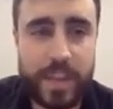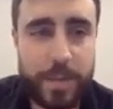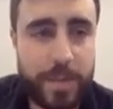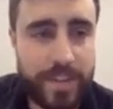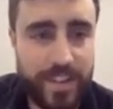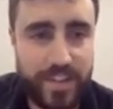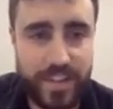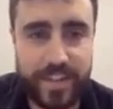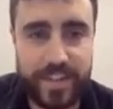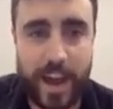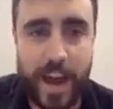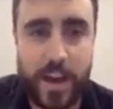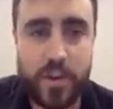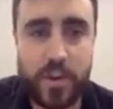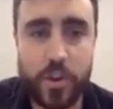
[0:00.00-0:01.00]
petitions
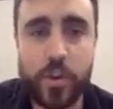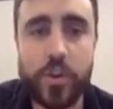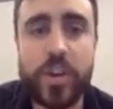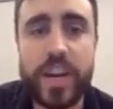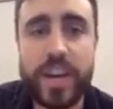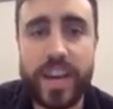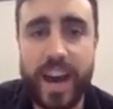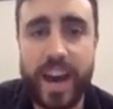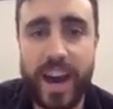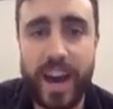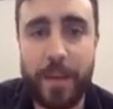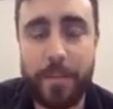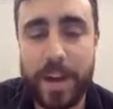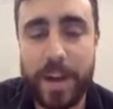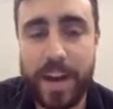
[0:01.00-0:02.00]
aren't new.
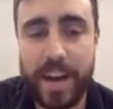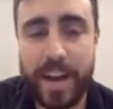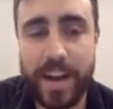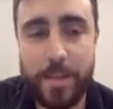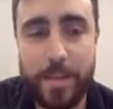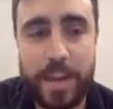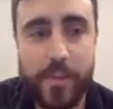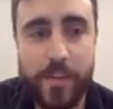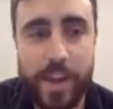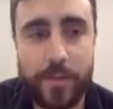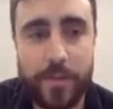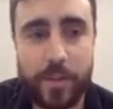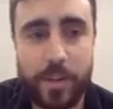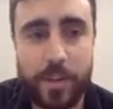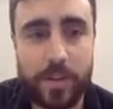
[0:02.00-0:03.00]
They've been around
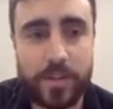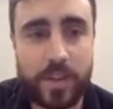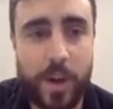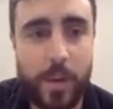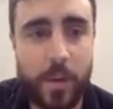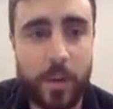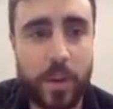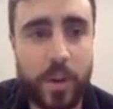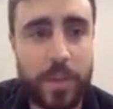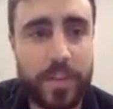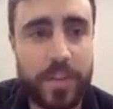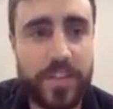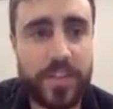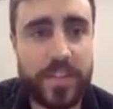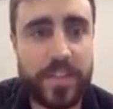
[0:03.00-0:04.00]
for a long time, online
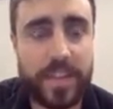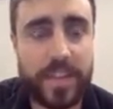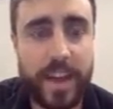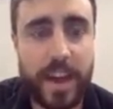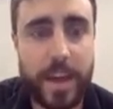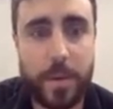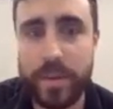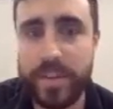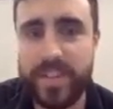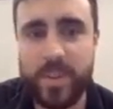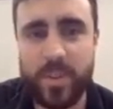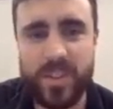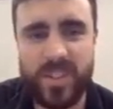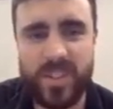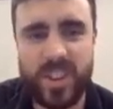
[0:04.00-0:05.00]
petitions, but we're
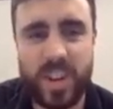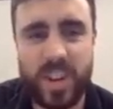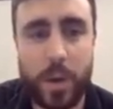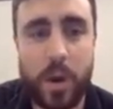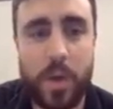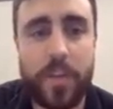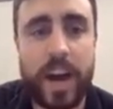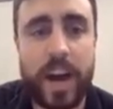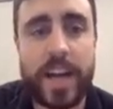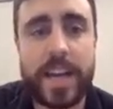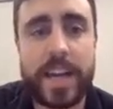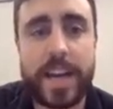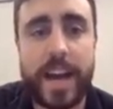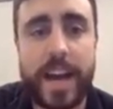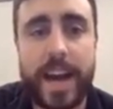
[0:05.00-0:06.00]
still just going to go over
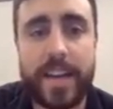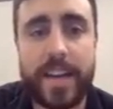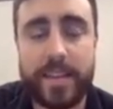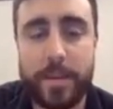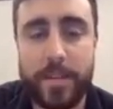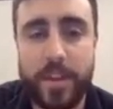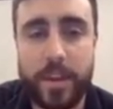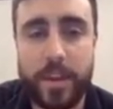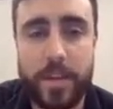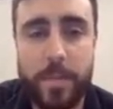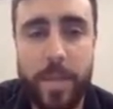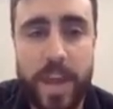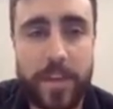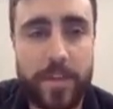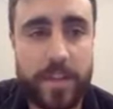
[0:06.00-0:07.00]
some of the
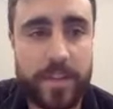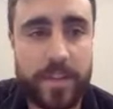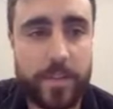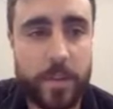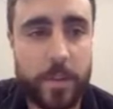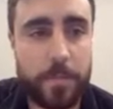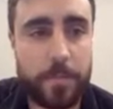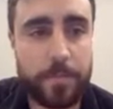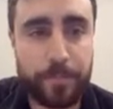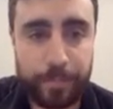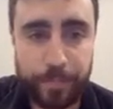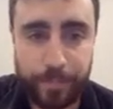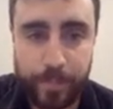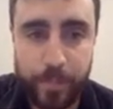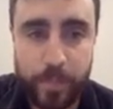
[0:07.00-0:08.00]
benefits of them.
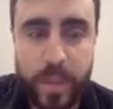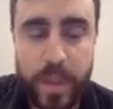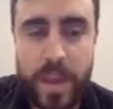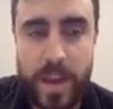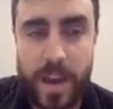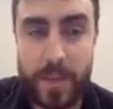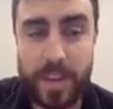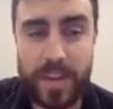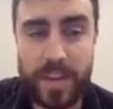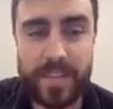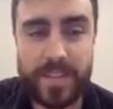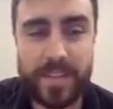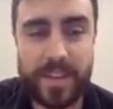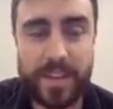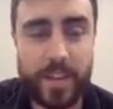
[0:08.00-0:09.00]
We're
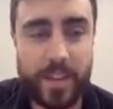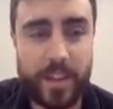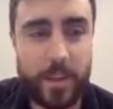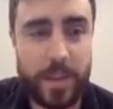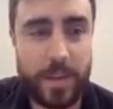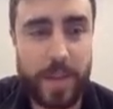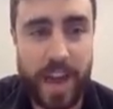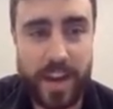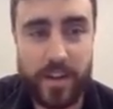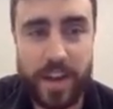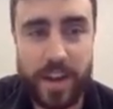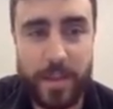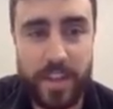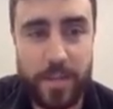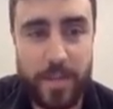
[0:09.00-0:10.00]
going to give you a little bit of
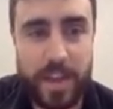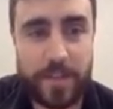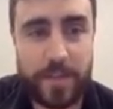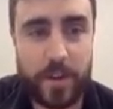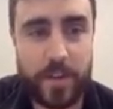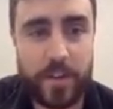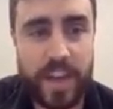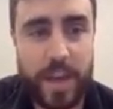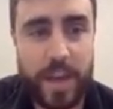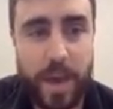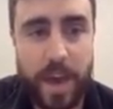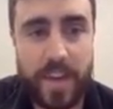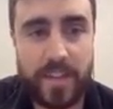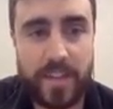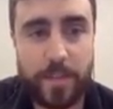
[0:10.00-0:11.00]
background about the Megaphone
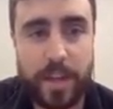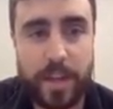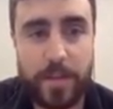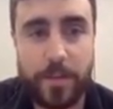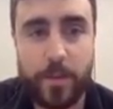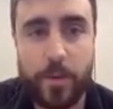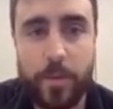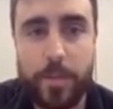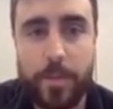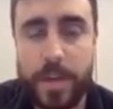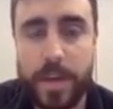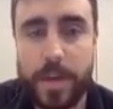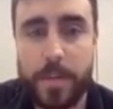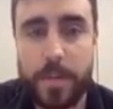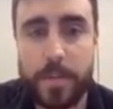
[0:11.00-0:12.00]
campaigns platform,
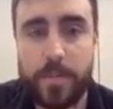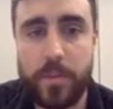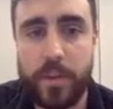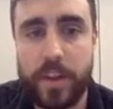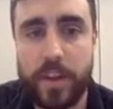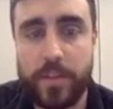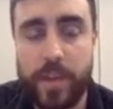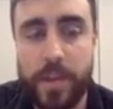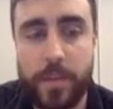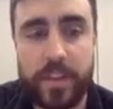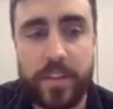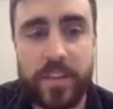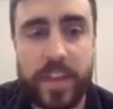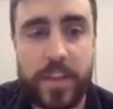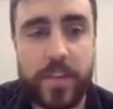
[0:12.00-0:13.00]
a product run by the
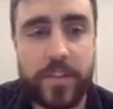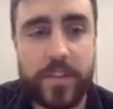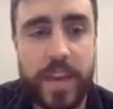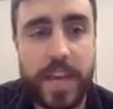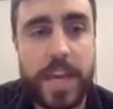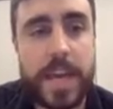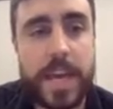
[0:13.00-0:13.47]
TUC.